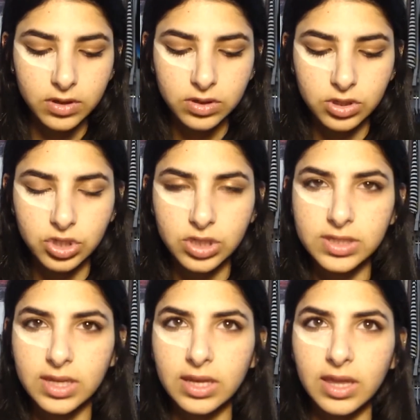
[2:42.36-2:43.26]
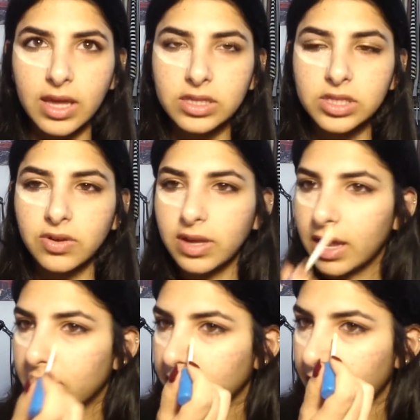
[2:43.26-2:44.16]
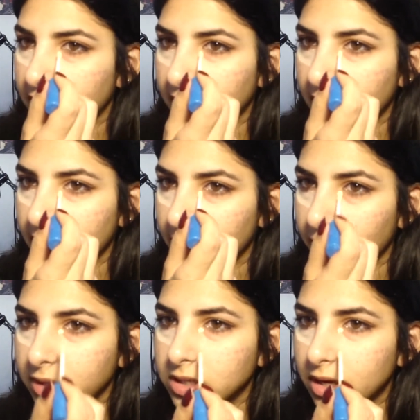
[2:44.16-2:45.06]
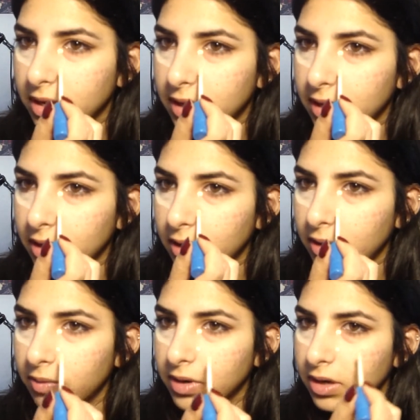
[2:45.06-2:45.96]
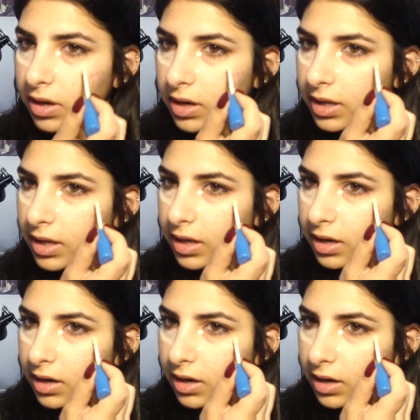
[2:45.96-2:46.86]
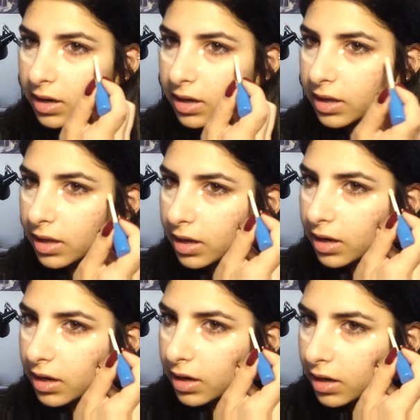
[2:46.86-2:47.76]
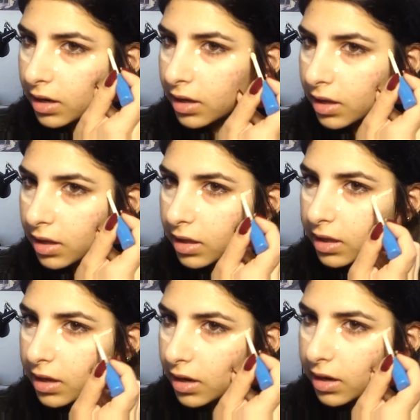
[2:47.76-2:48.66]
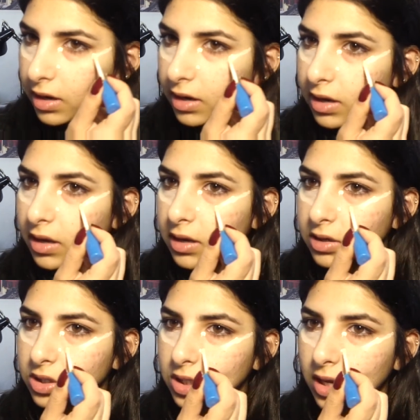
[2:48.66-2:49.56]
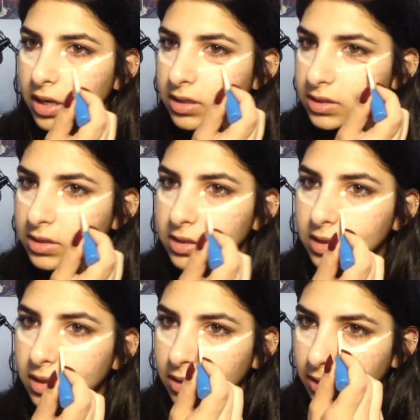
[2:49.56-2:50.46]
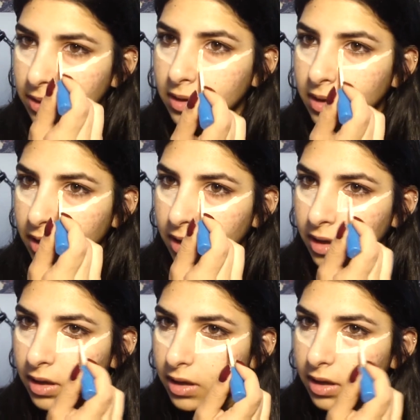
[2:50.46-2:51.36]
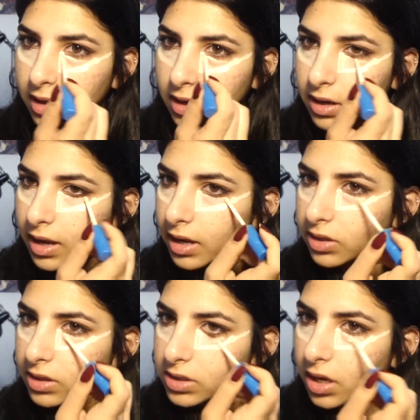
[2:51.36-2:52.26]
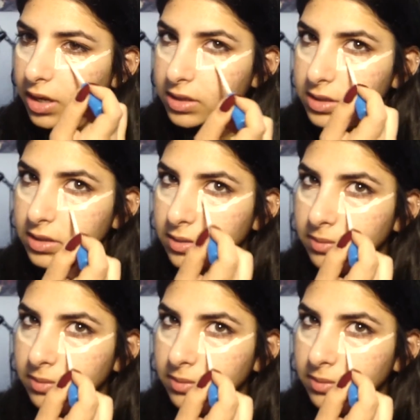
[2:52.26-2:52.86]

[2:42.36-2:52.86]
So just like that. So again, on the other eye, one dot here, one dot here, here, here, and just connect the dots.